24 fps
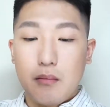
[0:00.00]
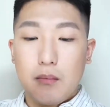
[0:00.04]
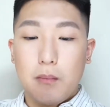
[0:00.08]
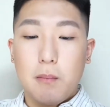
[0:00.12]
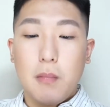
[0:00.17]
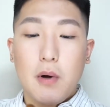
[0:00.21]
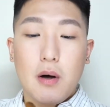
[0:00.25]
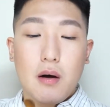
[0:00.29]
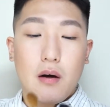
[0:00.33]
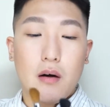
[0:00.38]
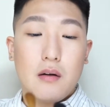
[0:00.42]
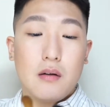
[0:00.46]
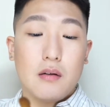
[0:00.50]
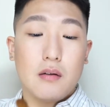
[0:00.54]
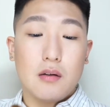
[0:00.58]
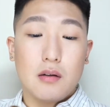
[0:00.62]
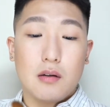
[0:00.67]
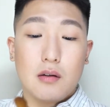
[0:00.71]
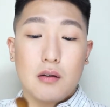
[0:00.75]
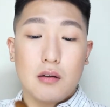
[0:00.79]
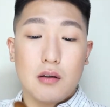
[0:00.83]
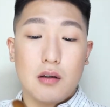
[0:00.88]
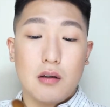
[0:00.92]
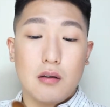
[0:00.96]
But
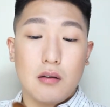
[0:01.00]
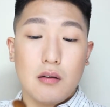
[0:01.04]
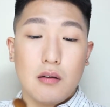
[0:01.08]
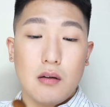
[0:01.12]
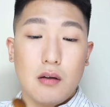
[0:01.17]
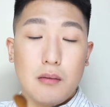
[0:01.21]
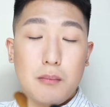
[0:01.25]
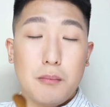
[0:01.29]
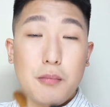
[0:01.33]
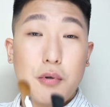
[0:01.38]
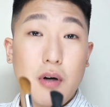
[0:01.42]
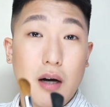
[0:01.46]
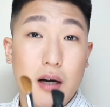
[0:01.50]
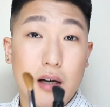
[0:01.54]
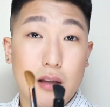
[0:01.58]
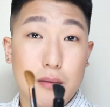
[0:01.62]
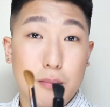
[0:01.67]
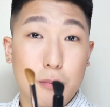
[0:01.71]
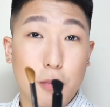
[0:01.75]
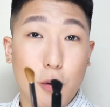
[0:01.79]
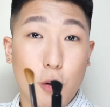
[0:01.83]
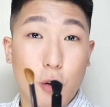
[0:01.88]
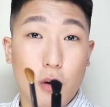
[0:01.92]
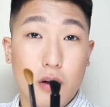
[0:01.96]
the price
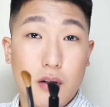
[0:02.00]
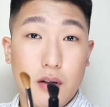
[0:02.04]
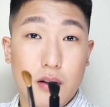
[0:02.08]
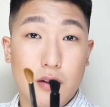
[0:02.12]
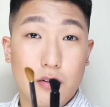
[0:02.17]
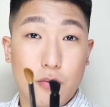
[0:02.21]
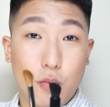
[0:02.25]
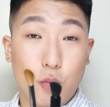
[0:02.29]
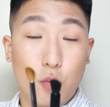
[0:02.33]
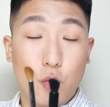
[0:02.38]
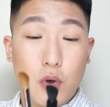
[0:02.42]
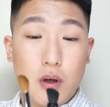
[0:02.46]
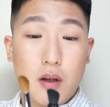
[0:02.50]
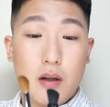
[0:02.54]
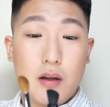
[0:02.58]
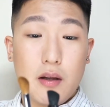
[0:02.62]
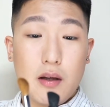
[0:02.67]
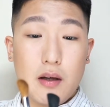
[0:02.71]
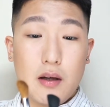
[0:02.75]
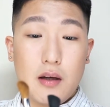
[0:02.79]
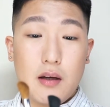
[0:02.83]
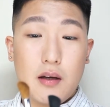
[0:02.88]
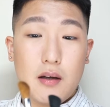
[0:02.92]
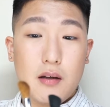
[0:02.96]
point is
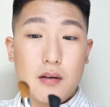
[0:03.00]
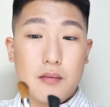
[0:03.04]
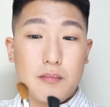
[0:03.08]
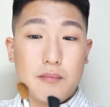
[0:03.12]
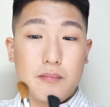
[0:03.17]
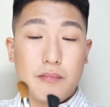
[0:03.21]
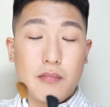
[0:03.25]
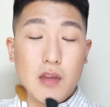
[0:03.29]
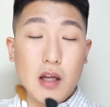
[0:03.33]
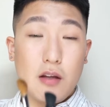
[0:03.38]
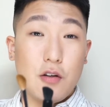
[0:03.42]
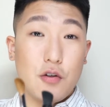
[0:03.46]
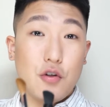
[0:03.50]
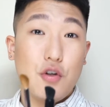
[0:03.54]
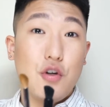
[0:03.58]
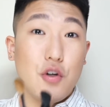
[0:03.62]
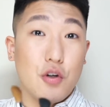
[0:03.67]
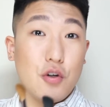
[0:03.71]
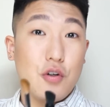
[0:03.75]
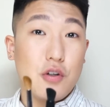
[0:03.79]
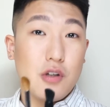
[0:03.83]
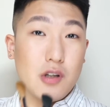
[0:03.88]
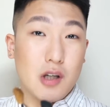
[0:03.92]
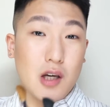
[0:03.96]
there's a
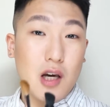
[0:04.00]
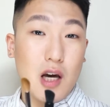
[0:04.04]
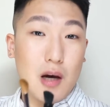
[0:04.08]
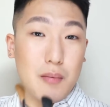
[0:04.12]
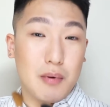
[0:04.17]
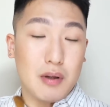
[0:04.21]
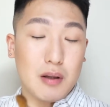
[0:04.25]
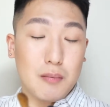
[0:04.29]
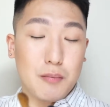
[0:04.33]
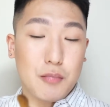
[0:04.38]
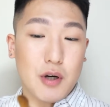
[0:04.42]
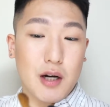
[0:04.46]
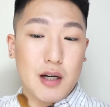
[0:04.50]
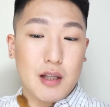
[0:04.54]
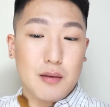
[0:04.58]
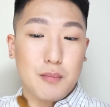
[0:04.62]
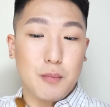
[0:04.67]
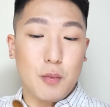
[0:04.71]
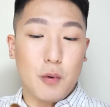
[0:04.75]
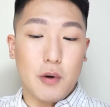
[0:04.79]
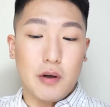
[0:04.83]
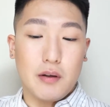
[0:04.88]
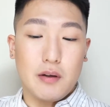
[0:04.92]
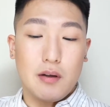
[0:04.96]
huge gap in price
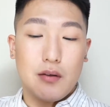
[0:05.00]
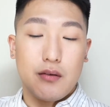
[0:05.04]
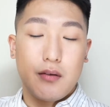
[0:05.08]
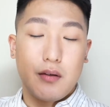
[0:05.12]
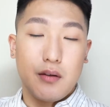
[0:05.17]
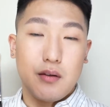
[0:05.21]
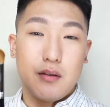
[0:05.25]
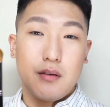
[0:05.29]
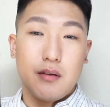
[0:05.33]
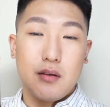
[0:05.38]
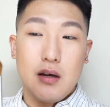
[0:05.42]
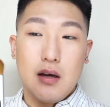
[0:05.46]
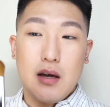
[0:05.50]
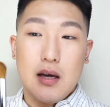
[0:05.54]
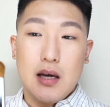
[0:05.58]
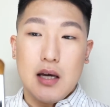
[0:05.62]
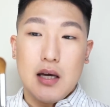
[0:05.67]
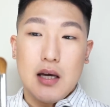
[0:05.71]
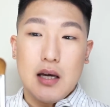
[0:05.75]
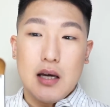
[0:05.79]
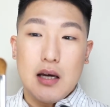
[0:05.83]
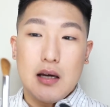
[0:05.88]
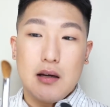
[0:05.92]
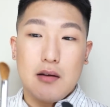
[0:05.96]
point. This is
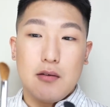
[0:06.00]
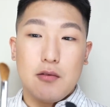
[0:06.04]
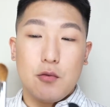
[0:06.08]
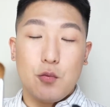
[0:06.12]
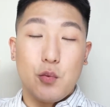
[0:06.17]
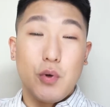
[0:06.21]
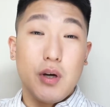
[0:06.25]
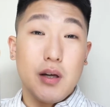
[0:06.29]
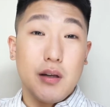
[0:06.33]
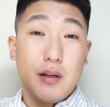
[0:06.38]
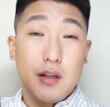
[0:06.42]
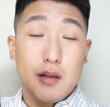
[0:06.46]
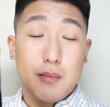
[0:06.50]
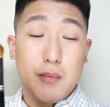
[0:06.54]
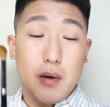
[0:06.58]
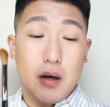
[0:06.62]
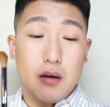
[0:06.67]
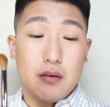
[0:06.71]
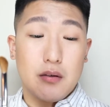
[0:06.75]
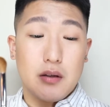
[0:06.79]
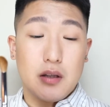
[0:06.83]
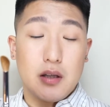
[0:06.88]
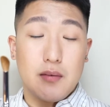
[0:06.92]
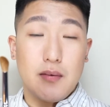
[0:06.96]
really
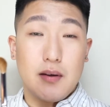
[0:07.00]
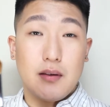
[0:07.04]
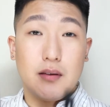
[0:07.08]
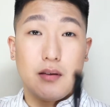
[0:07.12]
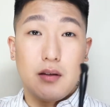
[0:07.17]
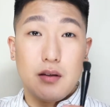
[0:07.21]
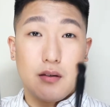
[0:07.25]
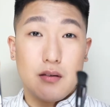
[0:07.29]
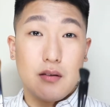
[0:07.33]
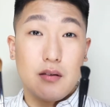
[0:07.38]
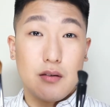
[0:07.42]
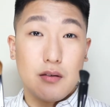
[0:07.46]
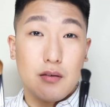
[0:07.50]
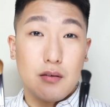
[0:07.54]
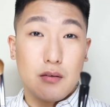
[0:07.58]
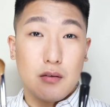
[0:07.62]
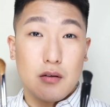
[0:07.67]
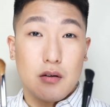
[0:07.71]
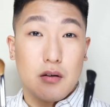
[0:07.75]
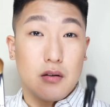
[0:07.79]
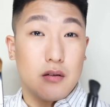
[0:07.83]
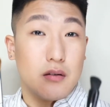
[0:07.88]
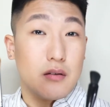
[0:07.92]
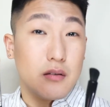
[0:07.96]
expensive, and this is
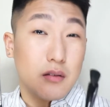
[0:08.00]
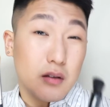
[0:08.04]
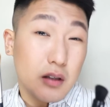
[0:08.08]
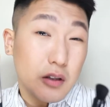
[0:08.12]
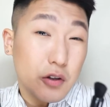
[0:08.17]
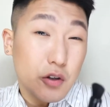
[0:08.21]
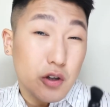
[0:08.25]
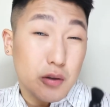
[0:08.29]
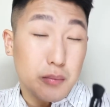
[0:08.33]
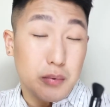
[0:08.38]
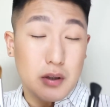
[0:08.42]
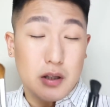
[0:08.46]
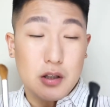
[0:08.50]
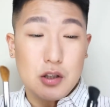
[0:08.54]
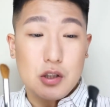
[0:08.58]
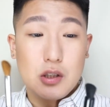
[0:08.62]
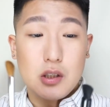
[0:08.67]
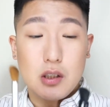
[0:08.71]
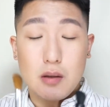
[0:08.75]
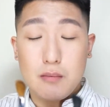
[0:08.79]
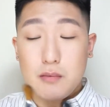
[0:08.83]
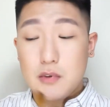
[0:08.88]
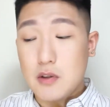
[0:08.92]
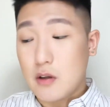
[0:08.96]
considerably
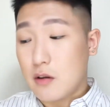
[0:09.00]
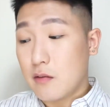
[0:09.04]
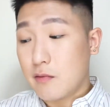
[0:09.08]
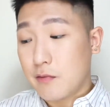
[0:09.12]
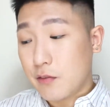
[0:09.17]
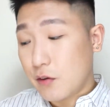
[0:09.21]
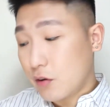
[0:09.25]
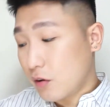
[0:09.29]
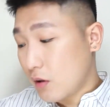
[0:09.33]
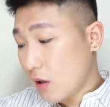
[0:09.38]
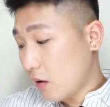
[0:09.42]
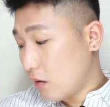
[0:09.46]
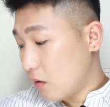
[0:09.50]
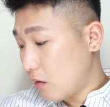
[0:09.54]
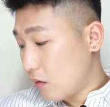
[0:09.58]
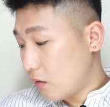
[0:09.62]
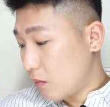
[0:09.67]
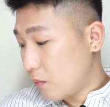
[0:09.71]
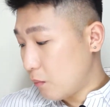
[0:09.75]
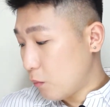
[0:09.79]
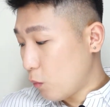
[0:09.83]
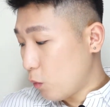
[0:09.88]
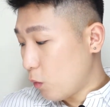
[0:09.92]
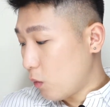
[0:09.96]
cheap, just few
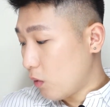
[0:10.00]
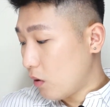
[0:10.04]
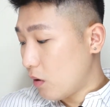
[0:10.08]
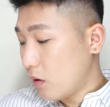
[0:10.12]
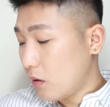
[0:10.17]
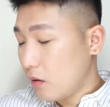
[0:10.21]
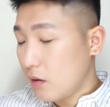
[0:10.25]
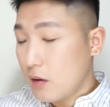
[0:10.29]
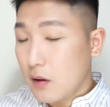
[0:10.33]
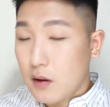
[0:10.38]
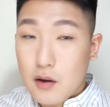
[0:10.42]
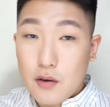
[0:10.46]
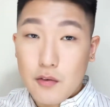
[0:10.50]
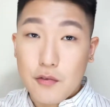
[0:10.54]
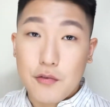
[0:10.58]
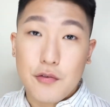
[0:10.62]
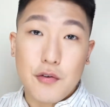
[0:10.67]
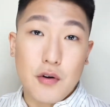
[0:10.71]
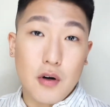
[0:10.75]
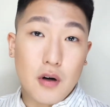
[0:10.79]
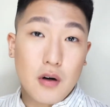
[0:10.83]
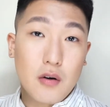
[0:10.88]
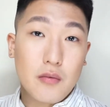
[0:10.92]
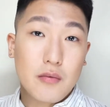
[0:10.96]
dollars more
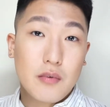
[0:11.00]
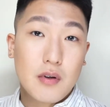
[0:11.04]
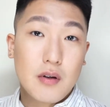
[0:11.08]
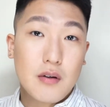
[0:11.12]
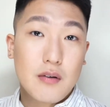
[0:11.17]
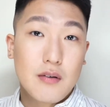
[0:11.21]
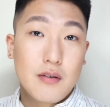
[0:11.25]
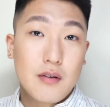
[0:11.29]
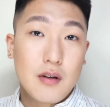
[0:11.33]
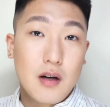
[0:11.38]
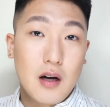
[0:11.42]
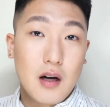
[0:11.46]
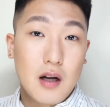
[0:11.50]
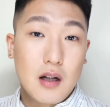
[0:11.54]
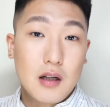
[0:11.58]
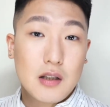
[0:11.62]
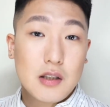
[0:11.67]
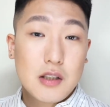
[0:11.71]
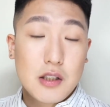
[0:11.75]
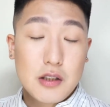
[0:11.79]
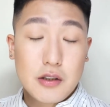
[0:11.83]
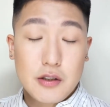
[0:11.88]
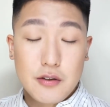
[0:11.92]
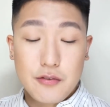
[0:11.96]
from this
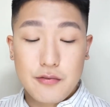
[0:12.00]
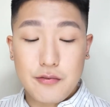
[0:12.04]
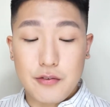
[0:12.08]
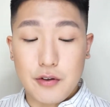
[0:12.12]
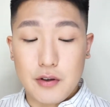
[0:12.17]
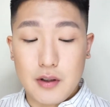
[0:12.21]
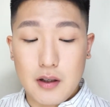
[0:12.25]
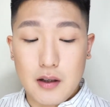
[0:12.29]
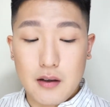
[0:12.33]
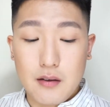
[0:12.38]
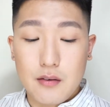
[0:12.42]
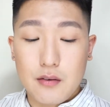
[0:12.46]
Chicha Fude.